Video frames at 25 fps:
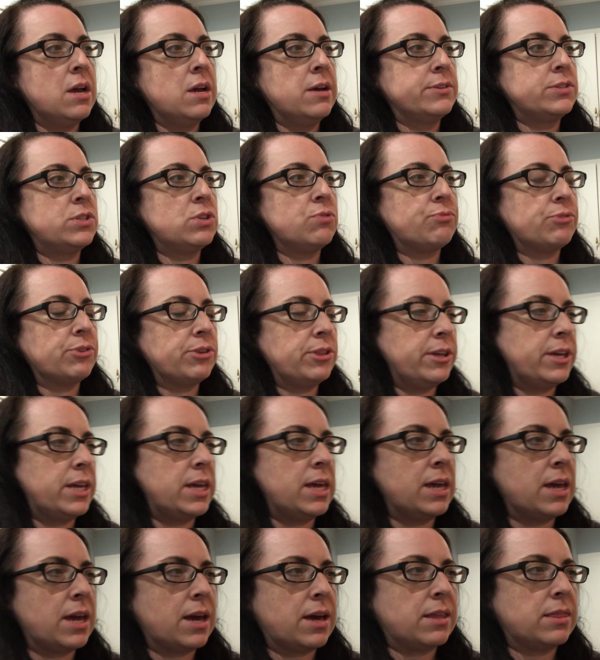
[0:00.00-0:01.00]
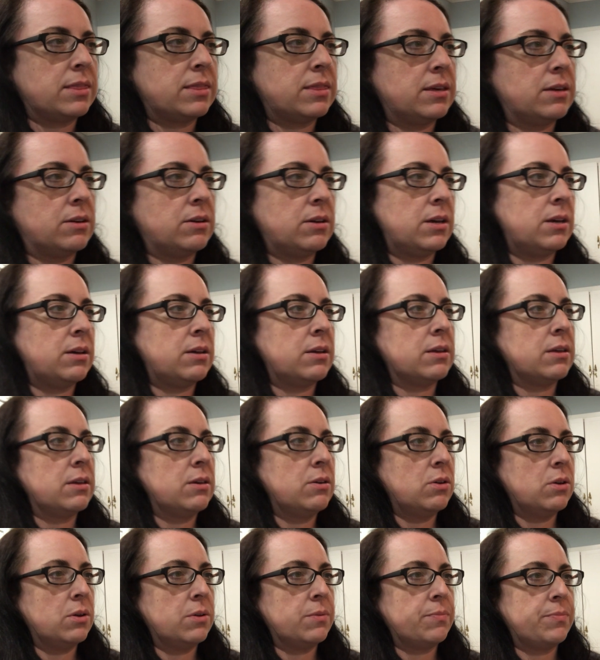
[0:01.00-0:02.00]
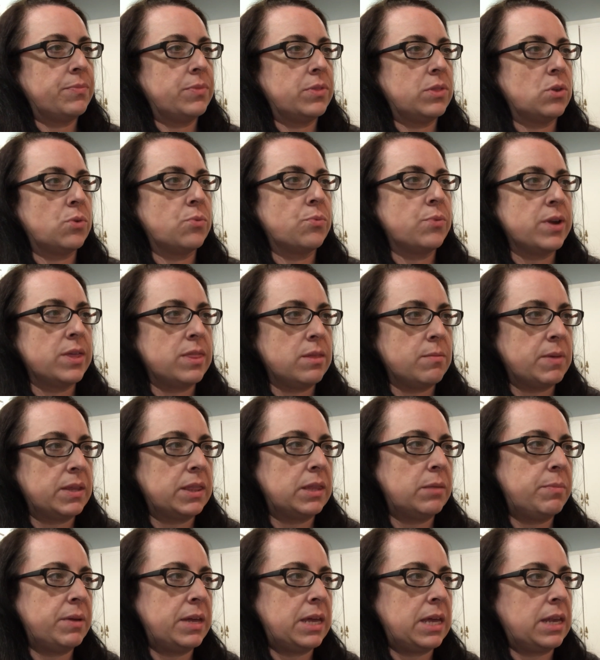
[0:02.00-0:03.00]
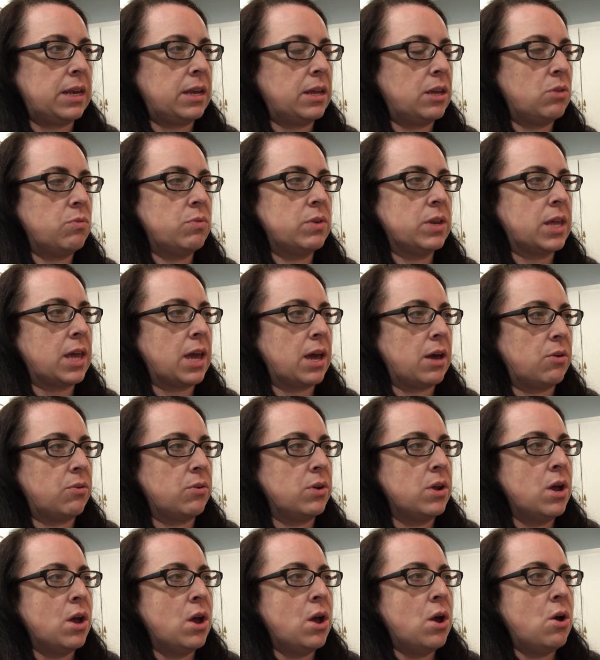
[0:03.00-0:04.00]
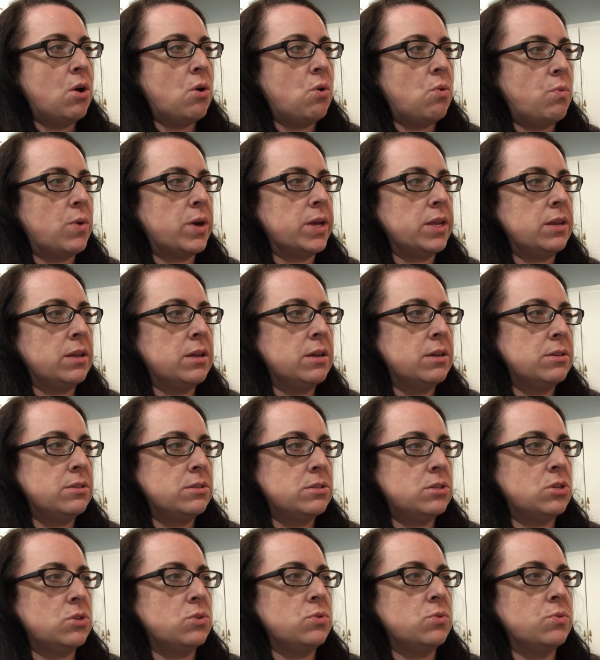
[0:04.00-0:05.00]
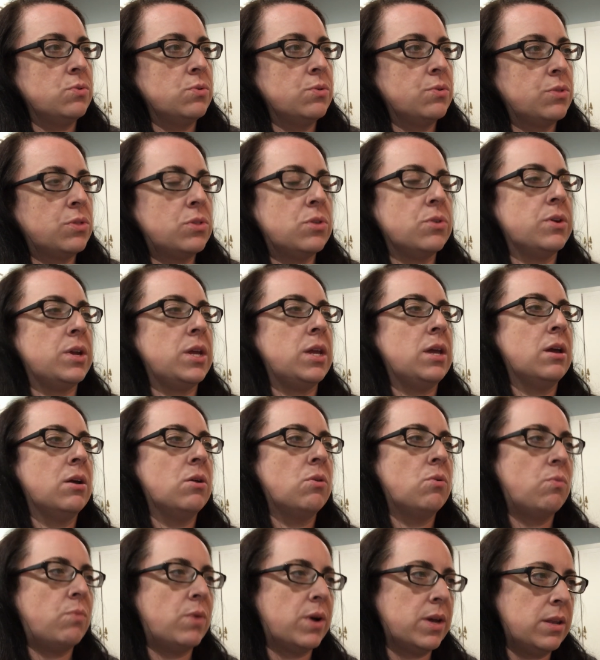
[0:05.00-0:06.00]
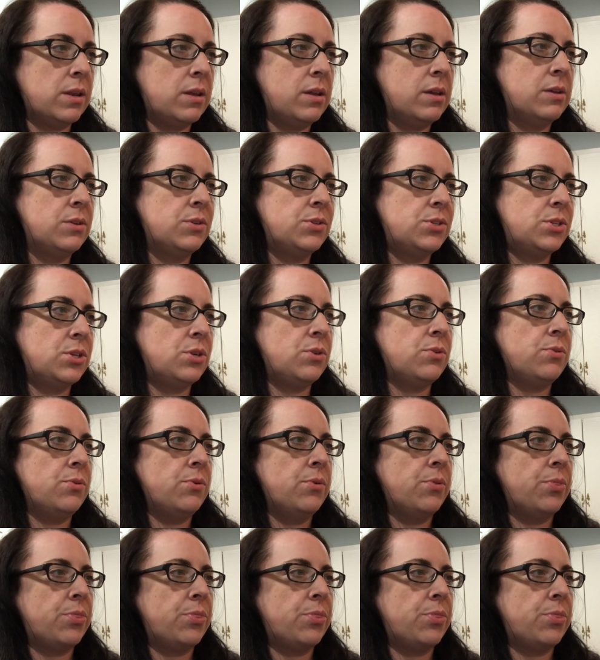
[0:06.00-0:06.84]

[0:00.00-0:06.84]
So if we're looking at the rhythm at the beginning, you would count 1, 2, 3, 1, 2,